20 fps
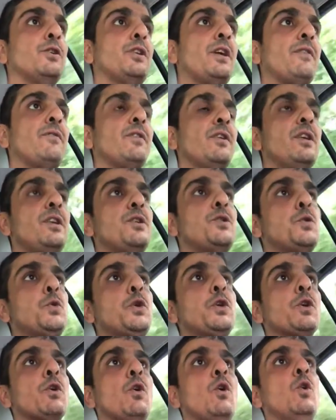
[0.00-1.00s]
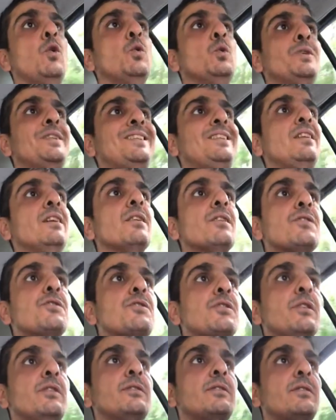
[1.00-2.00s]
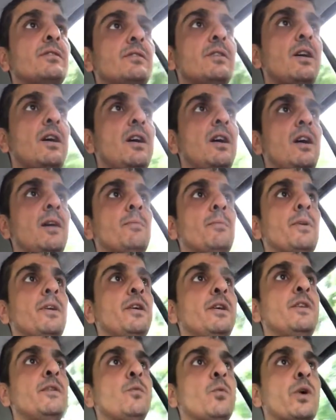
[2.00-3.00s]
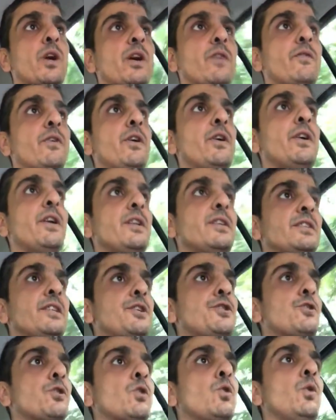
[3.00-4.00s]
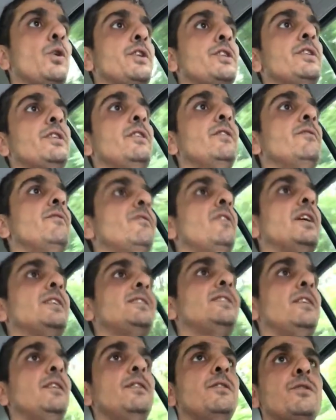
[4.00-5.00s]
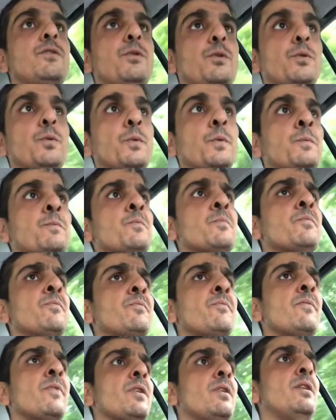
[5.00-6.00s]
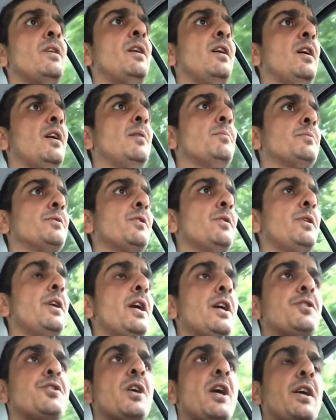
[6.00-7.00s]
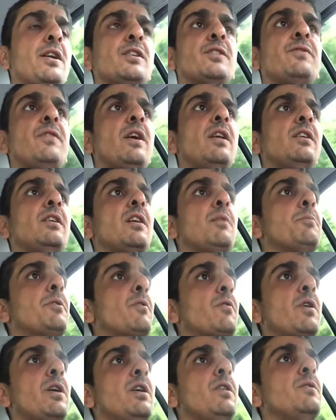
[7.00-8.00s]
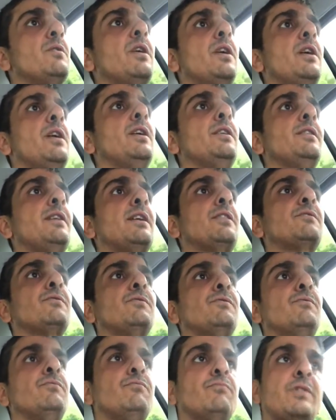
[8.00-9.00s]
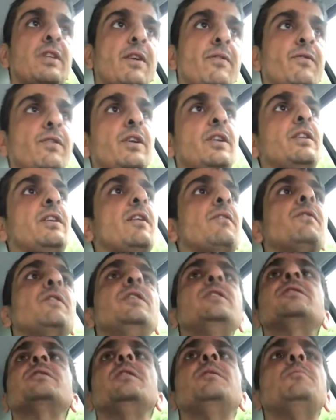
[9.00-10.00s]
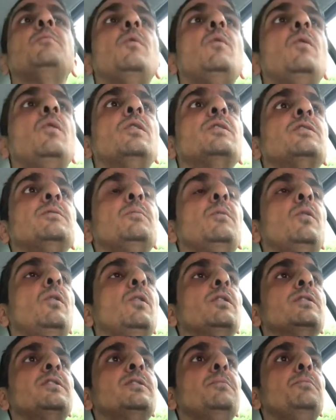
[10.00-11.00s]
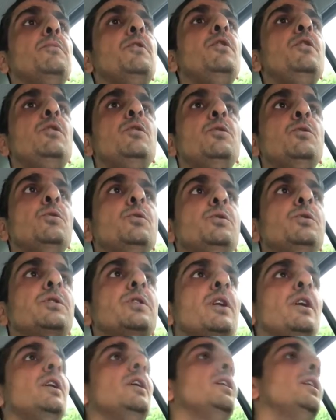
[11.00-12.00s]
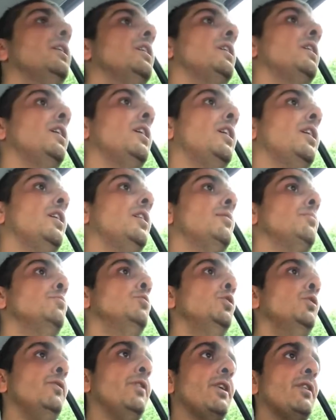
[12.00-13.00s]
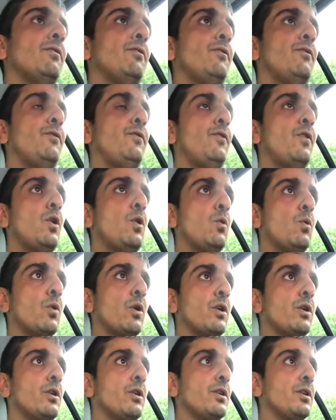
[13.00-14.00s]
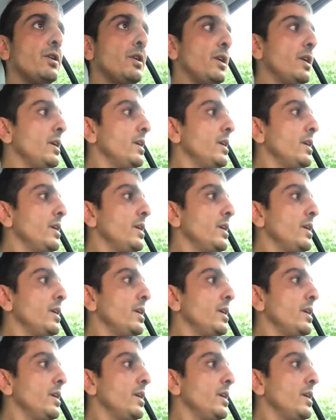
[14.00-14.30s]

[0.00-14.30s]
definitely do your own diligence in whatever it is that you're going to invest into. So yeah, China's finally coming around, and that's definitely some awesome news. Moving forward,